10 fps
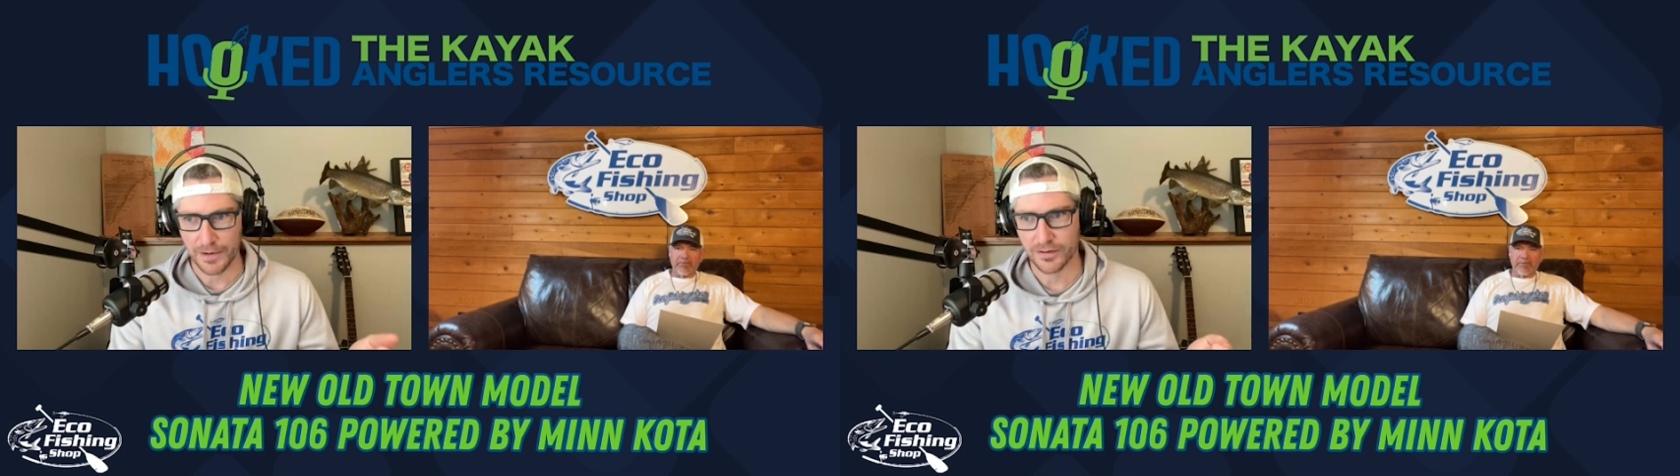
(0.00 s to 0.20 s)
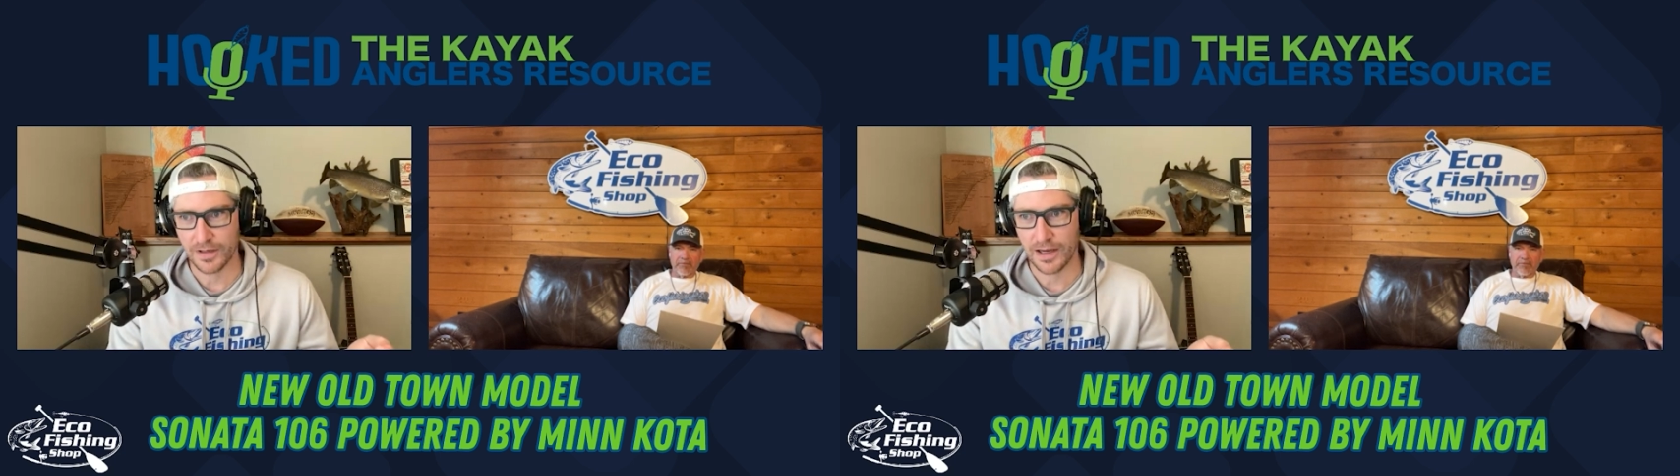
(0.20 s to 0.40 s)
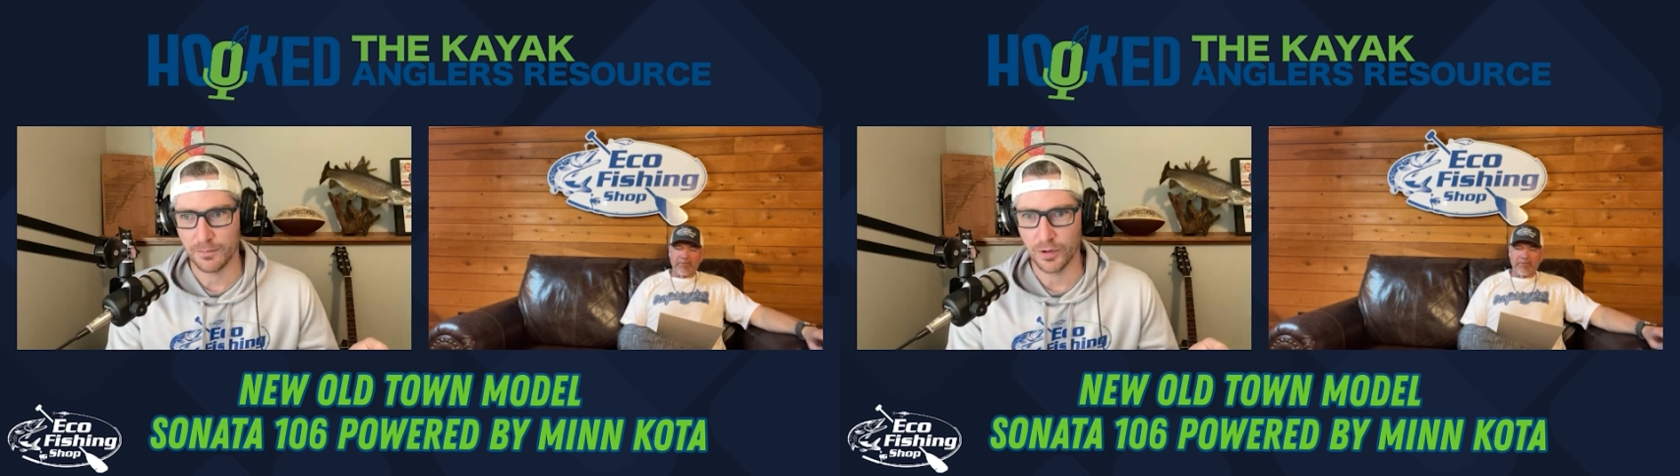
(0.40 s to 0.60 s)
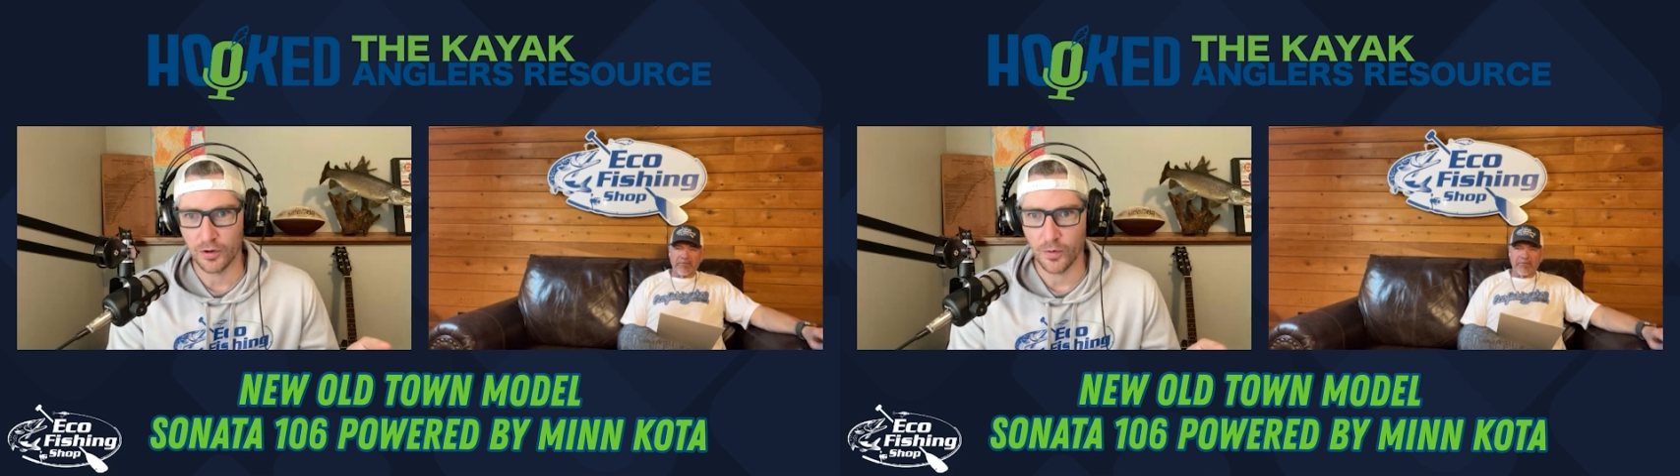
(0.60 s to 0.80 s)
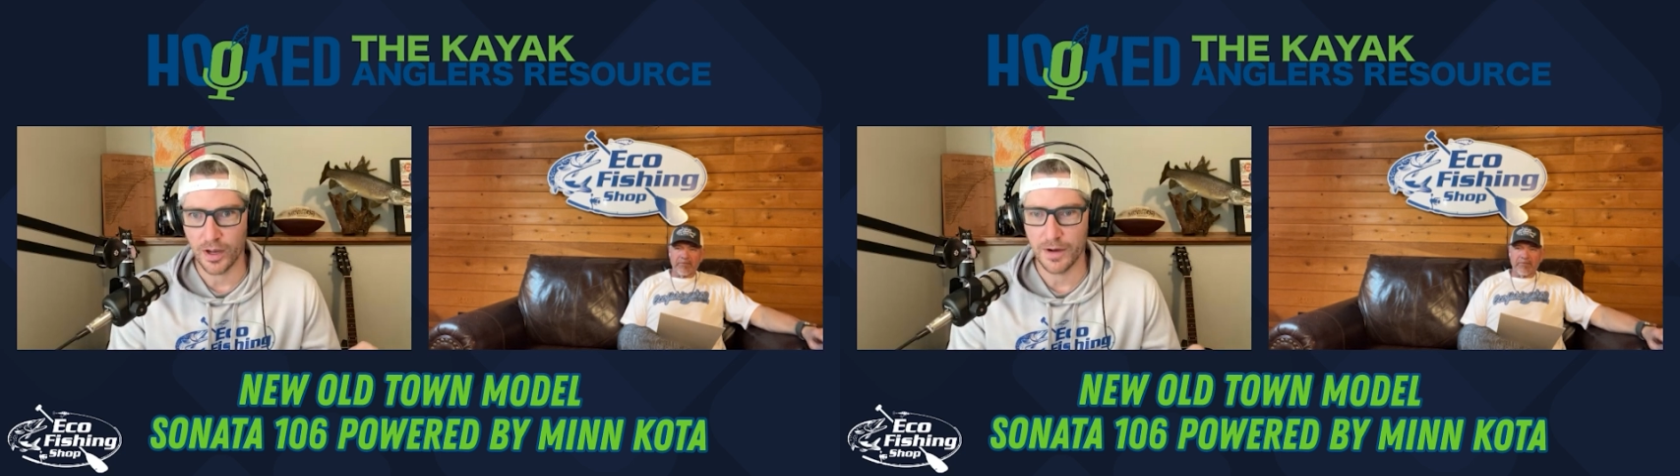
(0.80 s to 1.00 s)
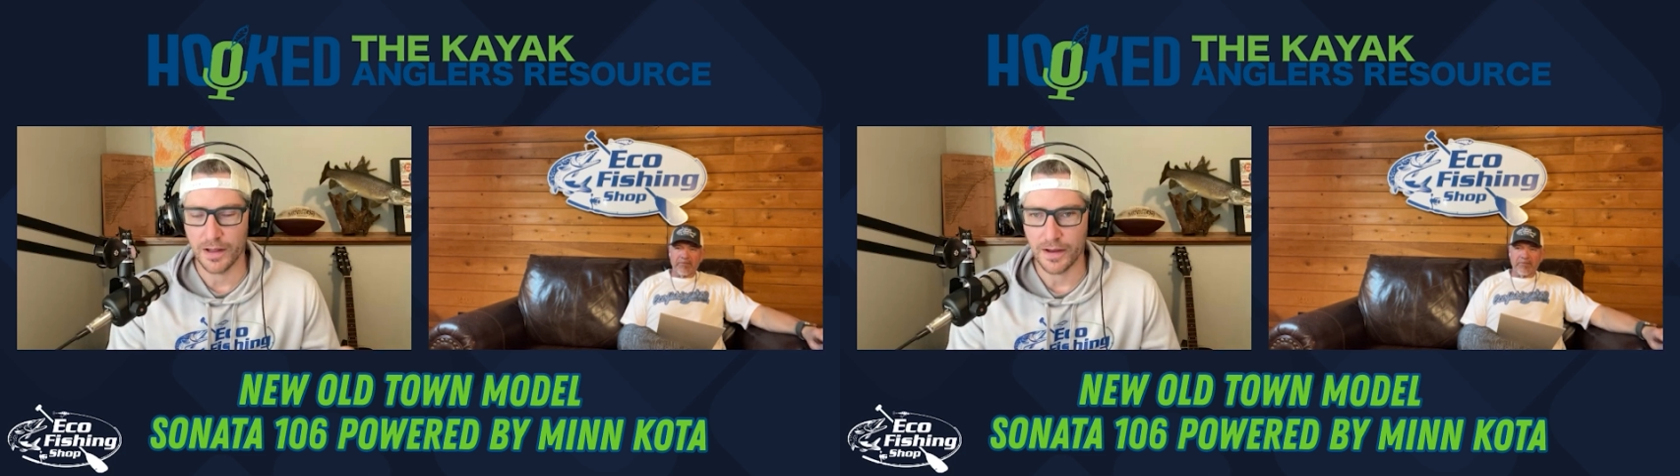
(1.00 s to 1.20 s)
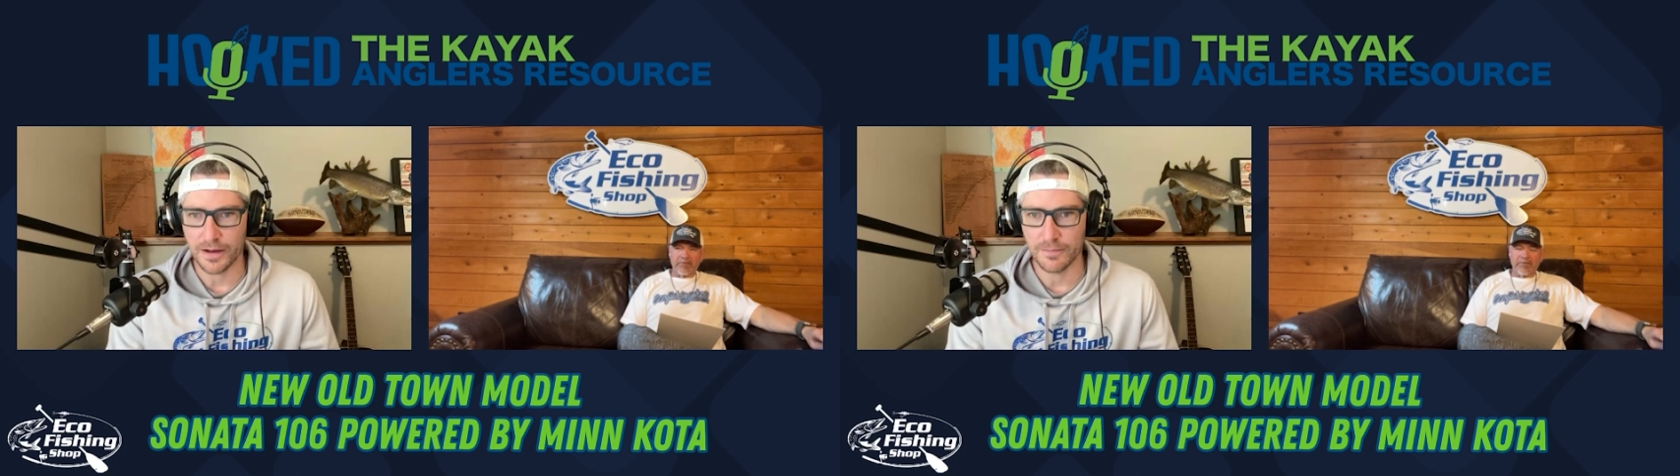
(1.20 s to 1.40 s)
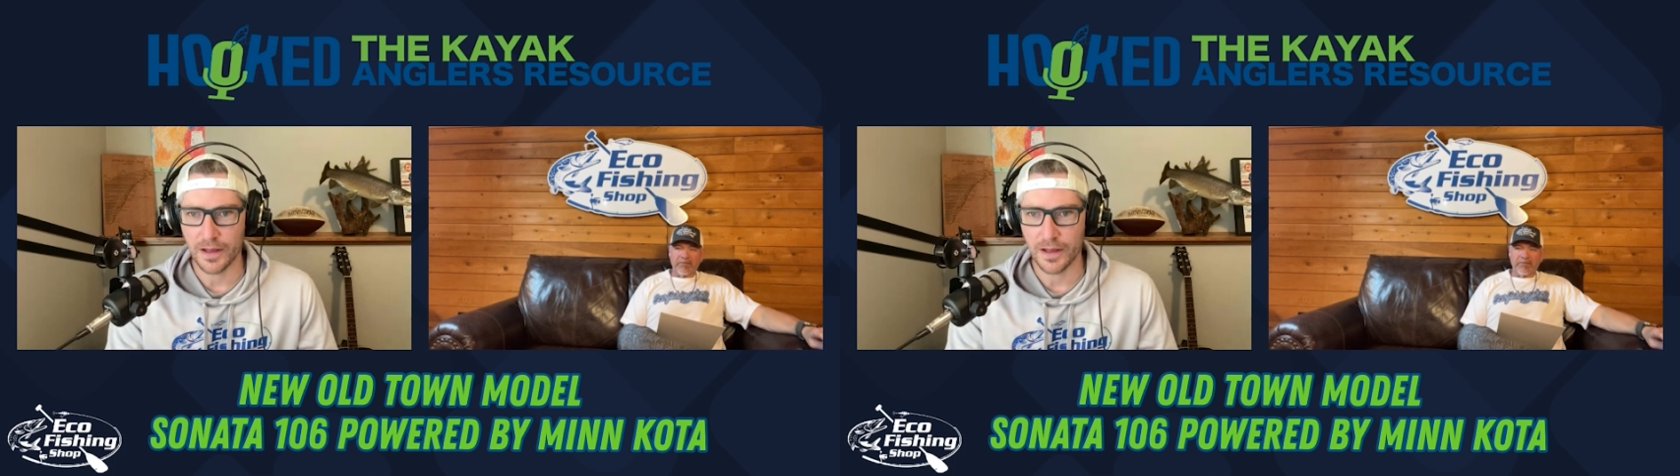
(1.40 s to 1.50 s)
I'm actually kind of blown away by that.